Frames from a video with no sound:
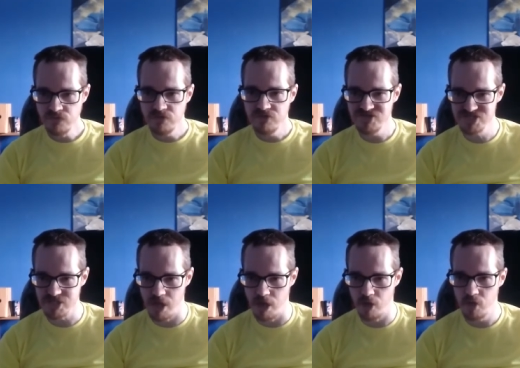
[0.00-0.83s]

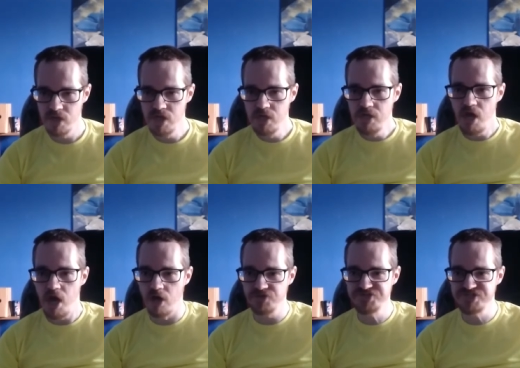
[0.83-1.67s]
So,
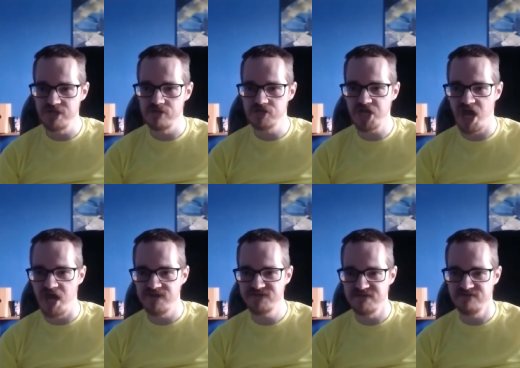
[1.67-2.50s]
I'll see you
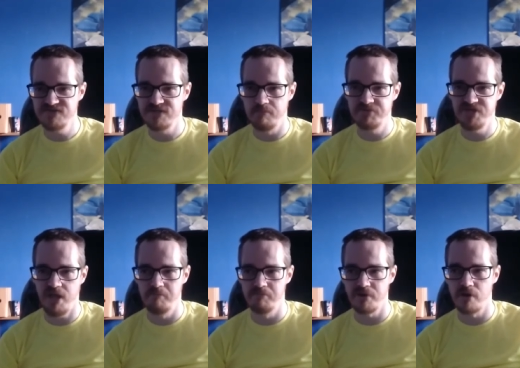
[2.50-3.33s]
guys in
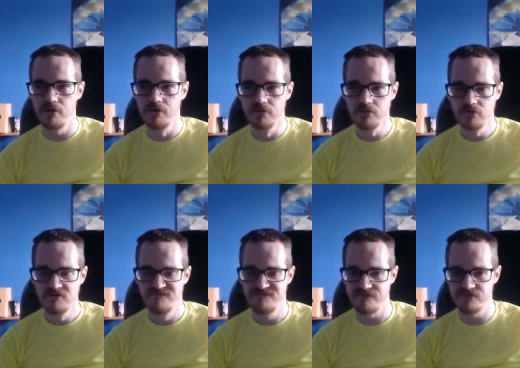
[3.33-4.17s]
September
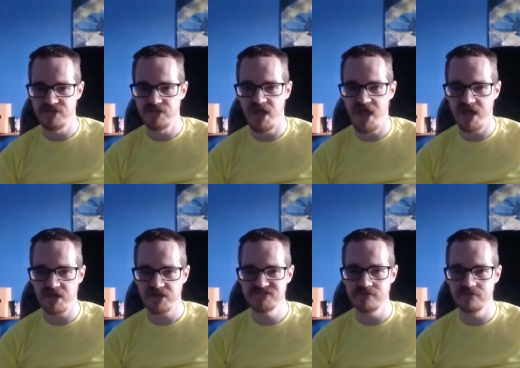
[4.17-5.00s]
for the
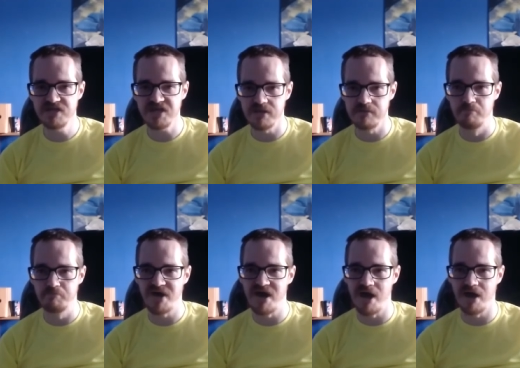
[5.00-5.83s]
next
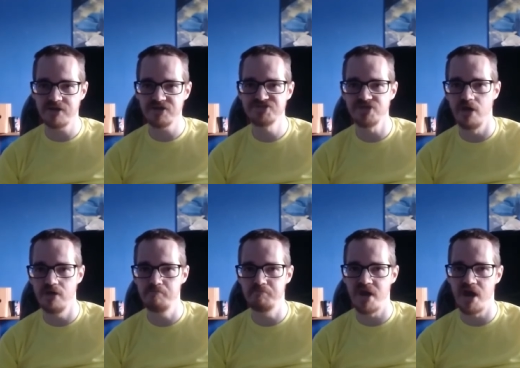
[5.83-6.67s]
Gamebox
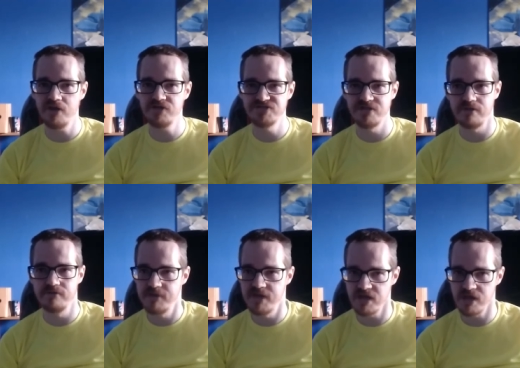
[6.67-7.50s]
unboxing
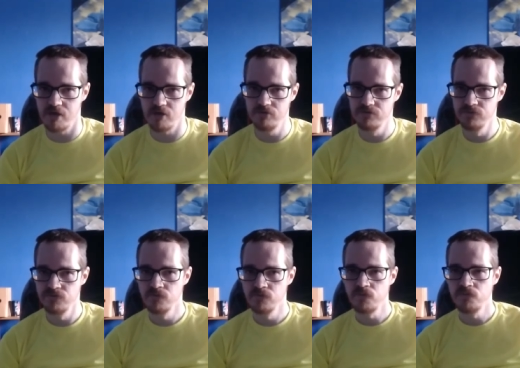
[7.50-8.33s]
video.
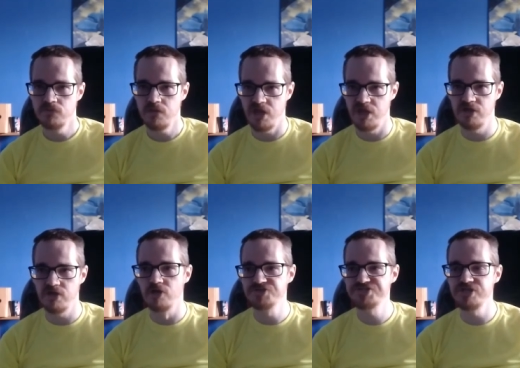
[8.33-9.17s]
And
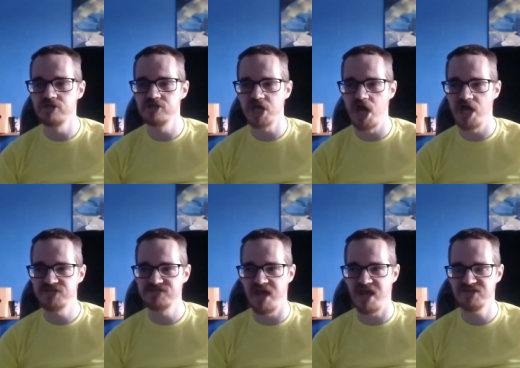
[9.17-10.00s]
I'll see you guys
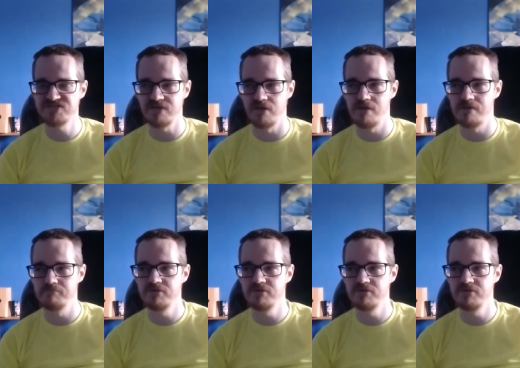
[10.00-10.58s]
next time.